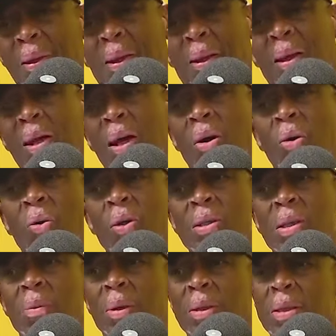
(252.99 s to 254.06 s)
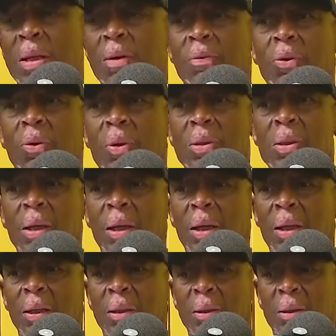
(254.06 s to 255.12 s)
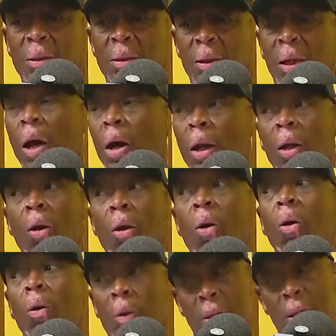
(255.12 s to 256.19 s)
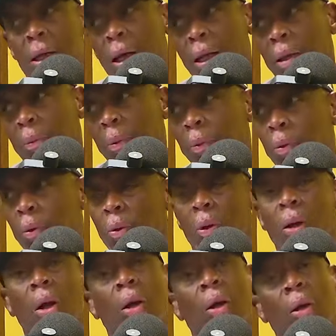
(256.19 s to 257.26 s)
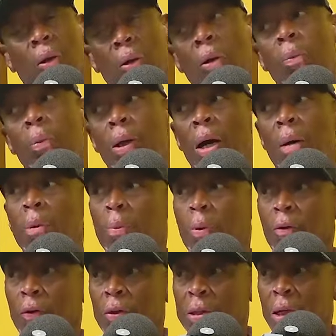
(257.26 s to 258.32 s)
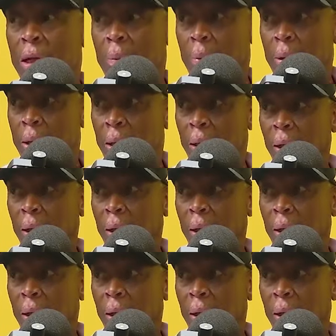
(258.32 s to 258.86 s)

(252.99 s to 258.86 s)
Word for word: Then I always tell myself, Rosaki, and or tell other people, you don't become a professional player